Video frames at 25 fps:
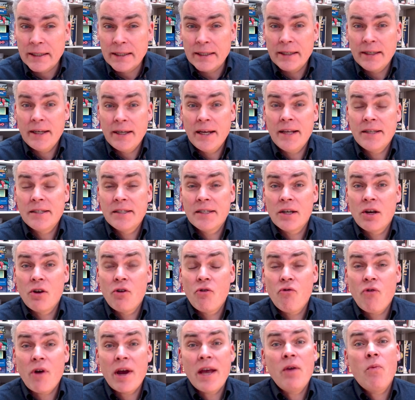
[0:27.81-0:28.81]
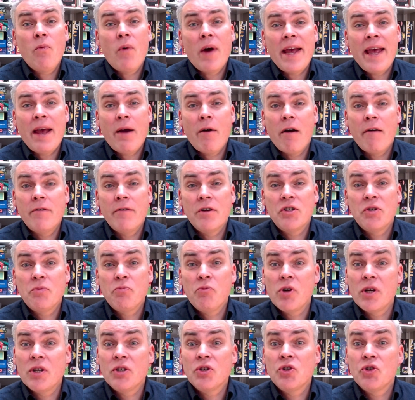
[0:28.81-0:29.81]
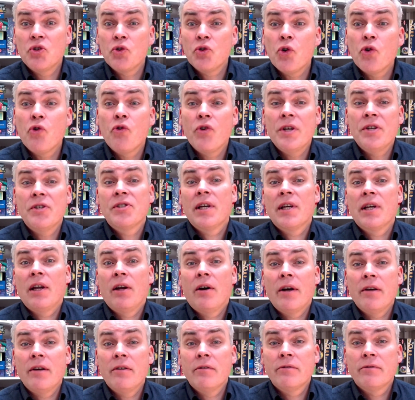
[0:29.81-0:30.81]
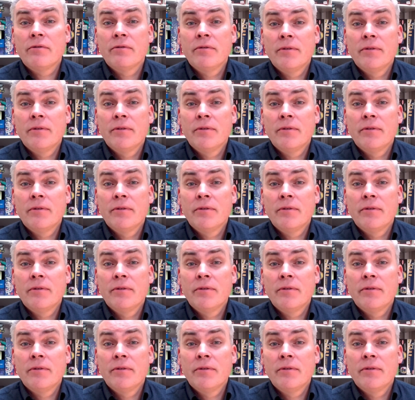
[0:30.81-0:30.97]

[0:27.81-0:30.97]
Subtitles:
It's a great way, however, to bring stories to life.